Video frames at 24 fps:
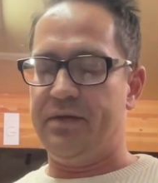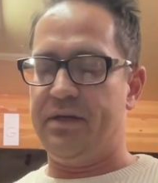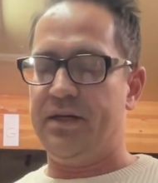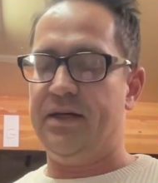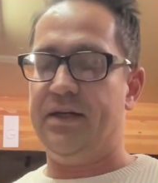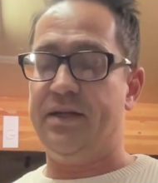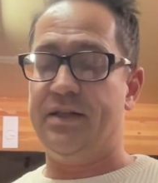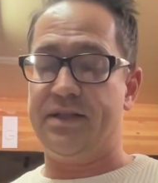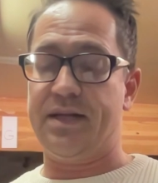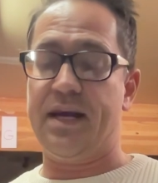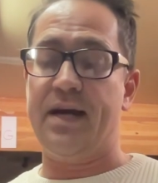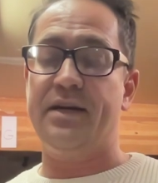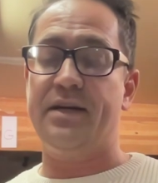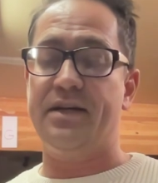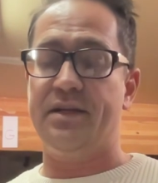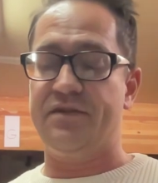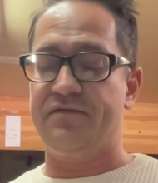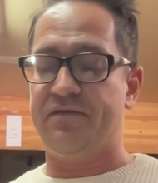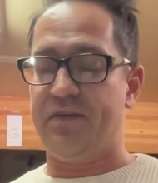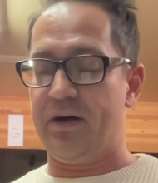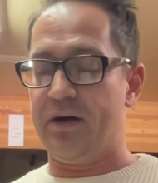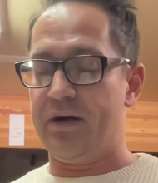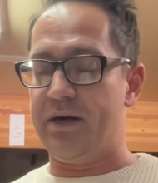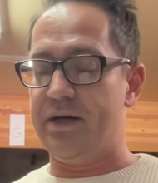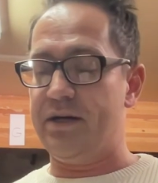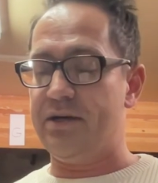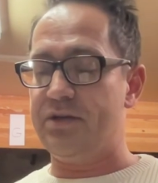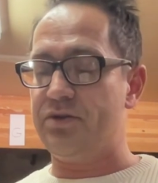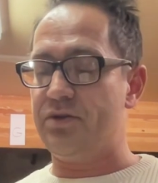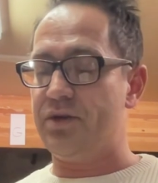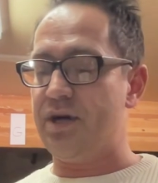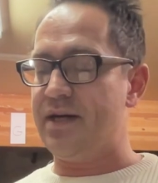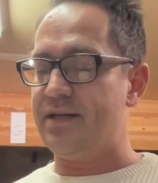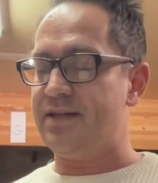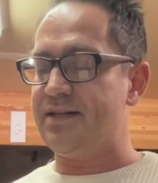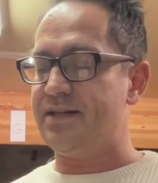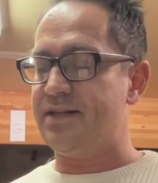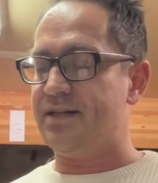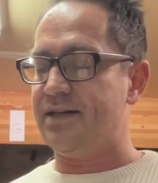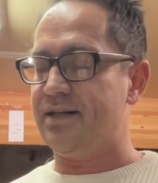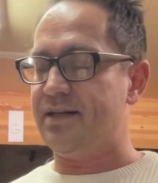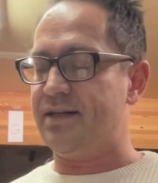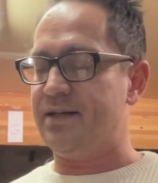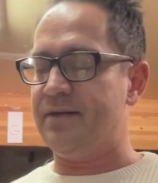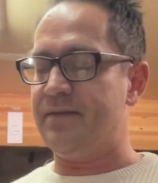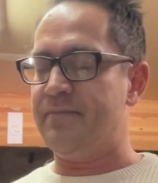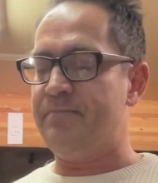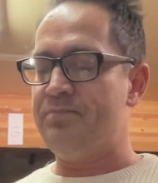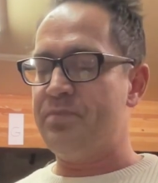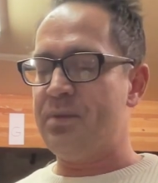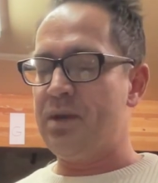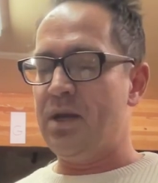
he's he's very interesting.